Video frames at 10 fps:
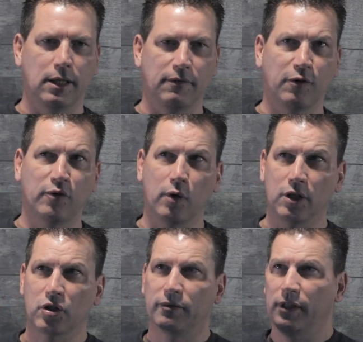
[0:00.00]
If you've
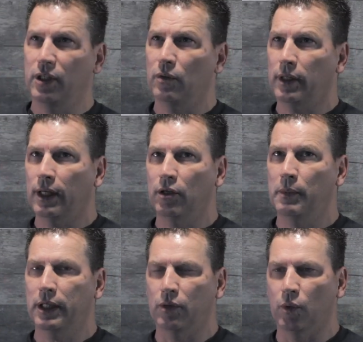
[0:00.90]
watched a video on how to
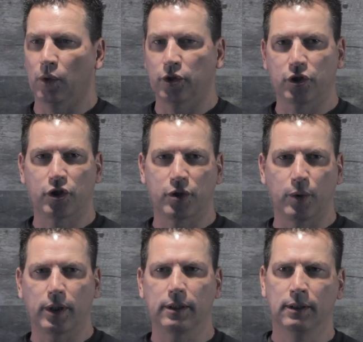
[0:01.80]
make an orange
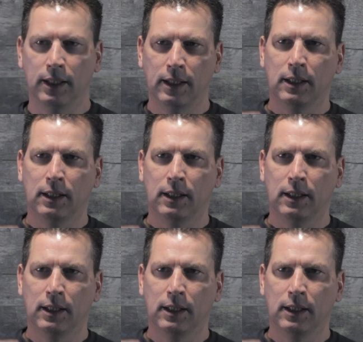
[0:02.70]
soda,